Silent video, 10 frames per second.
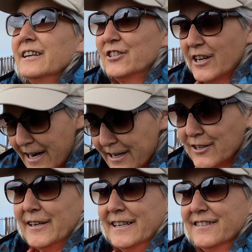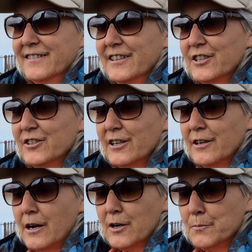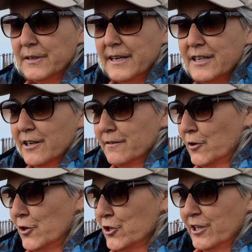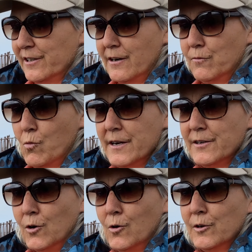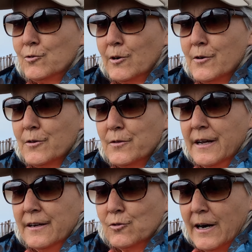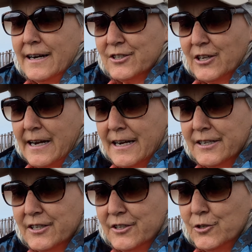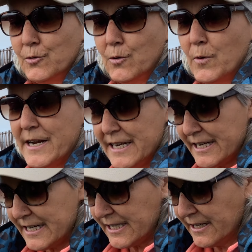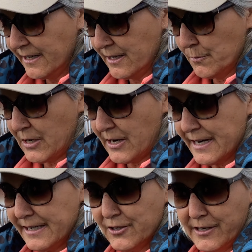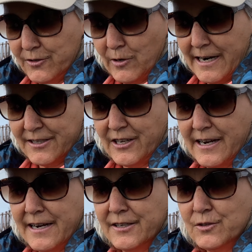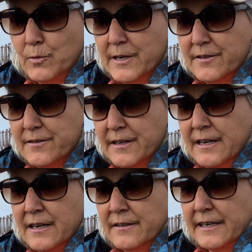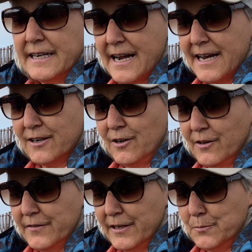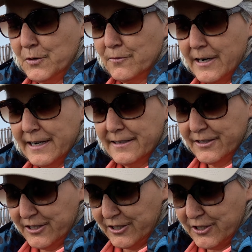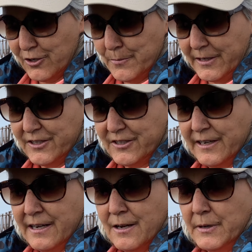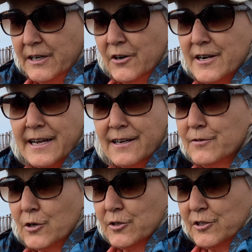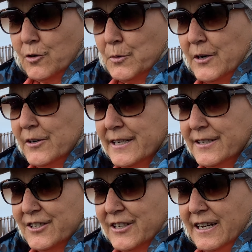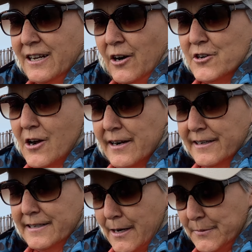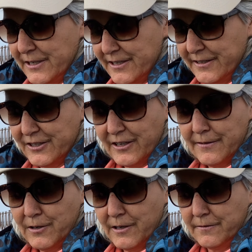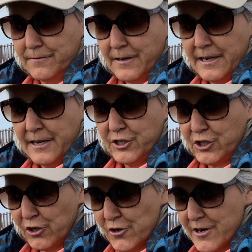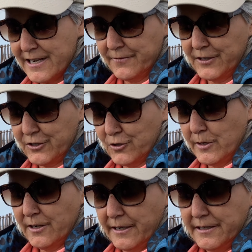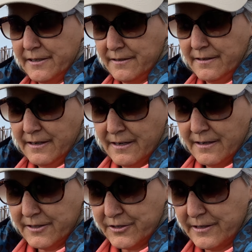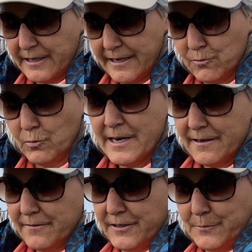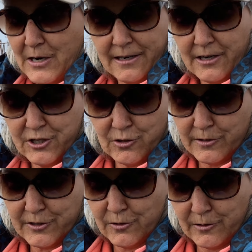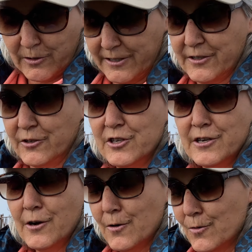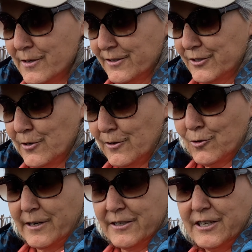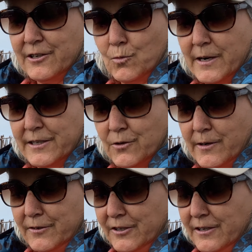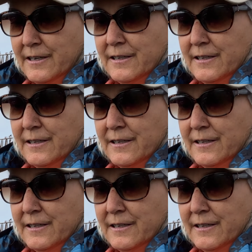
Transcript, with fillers: Exactly. This is a, a complete conversion of one old growth grassland to a weedy pioneering grassland with the cattle that provide this disturbance. But our native coastal prairies are not adapted to this level of churning of the soil and just getting rid of the biological soil crust. There's no soil crust here whatsoever.